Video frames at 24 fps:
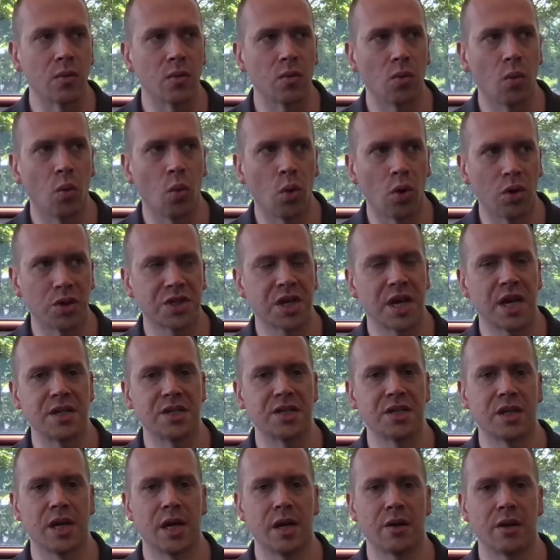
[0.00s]
worst case
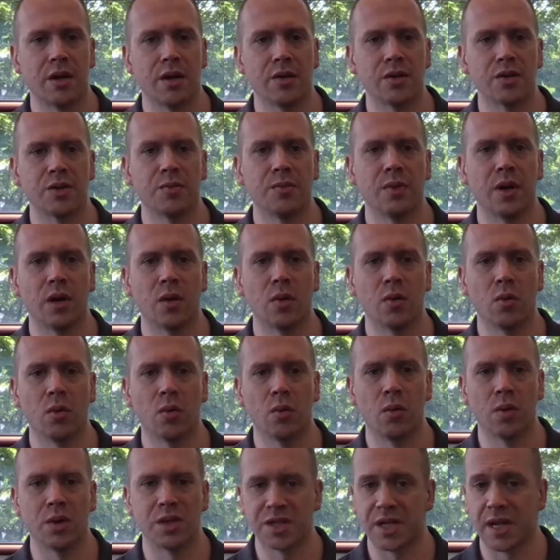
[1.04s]
scenarios, but
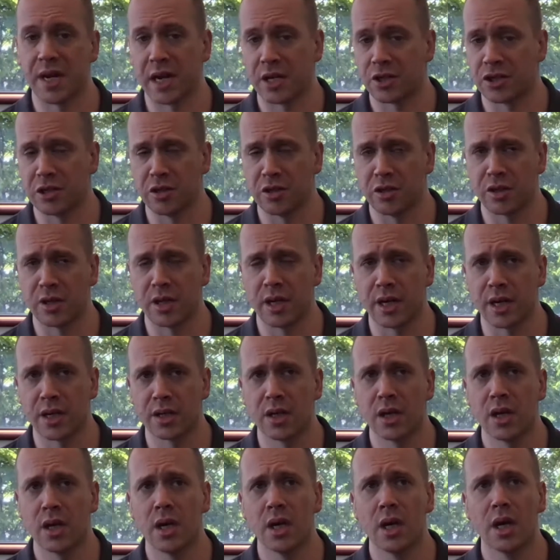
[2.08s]
what does that actually look like?
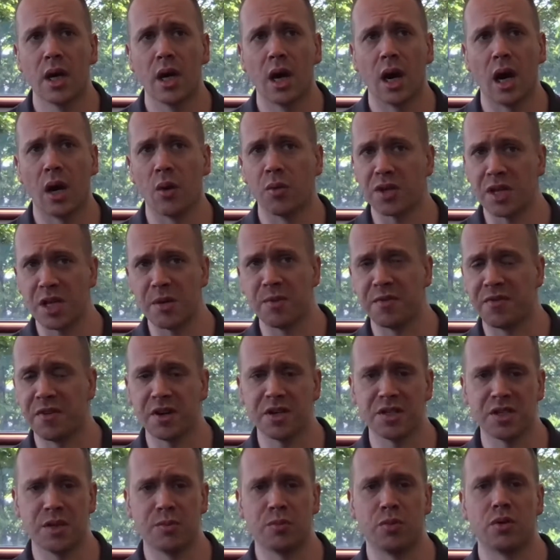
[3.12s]
I would keep it very
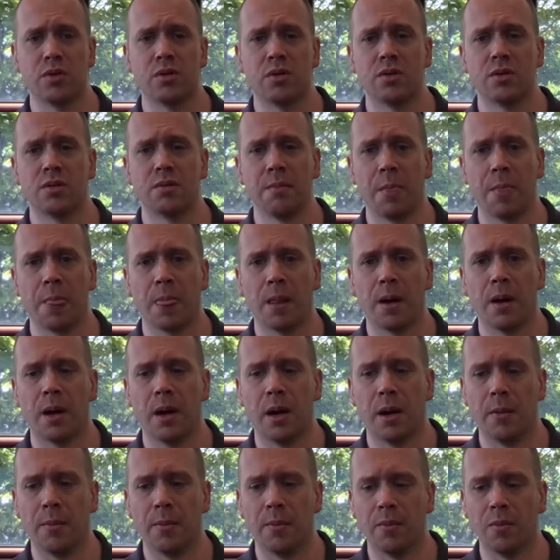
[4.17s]
simple.
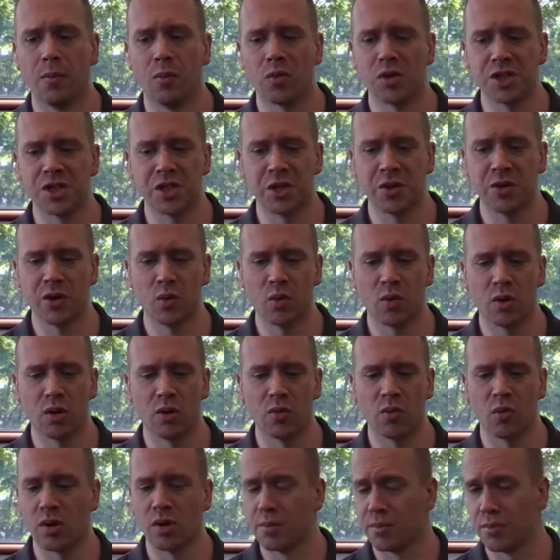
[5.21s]
We're still in a
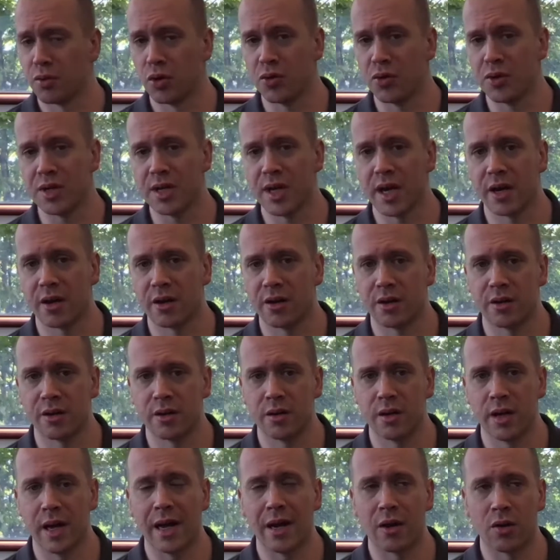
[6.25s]
world where employee
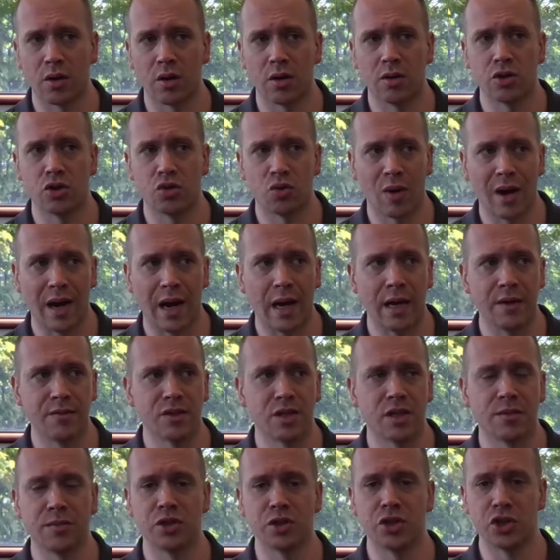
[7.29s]
error drives
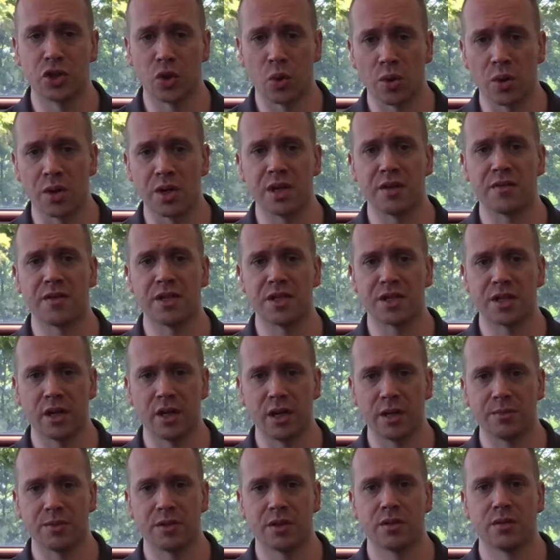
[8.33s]
the majority of these
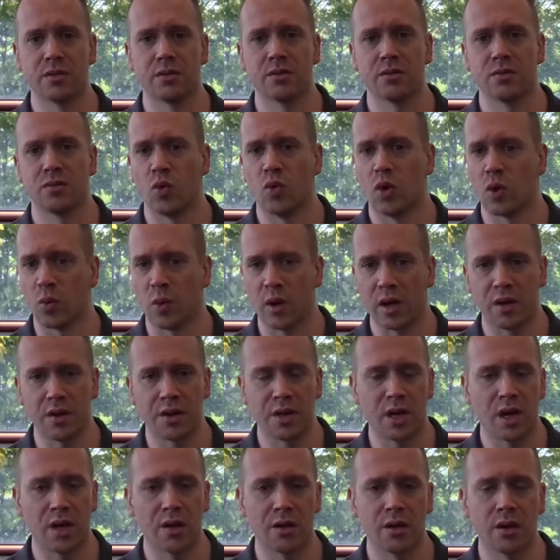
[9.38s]
claims, one way or
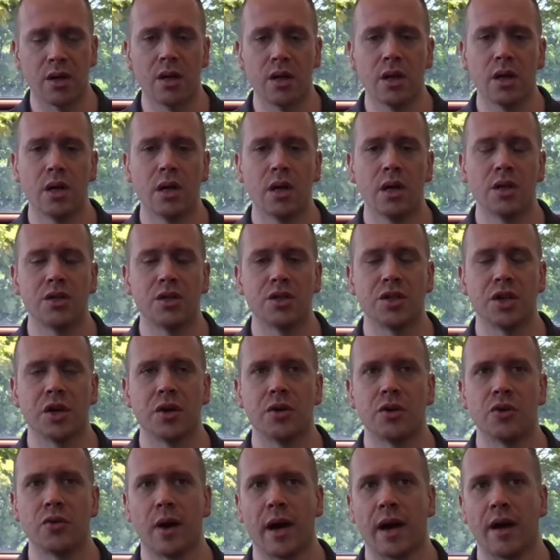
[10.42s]
the other. So
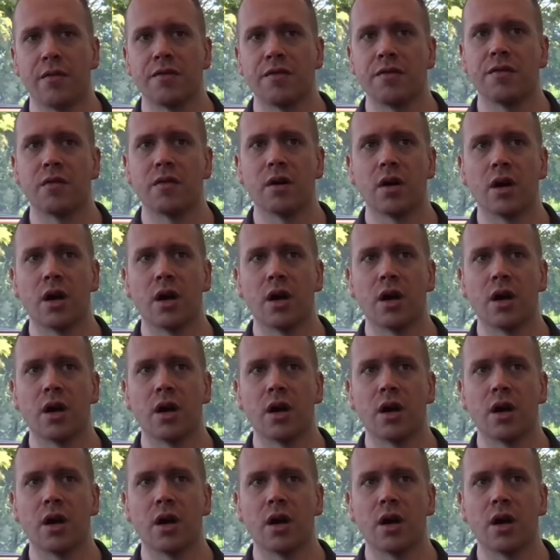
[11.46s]
you have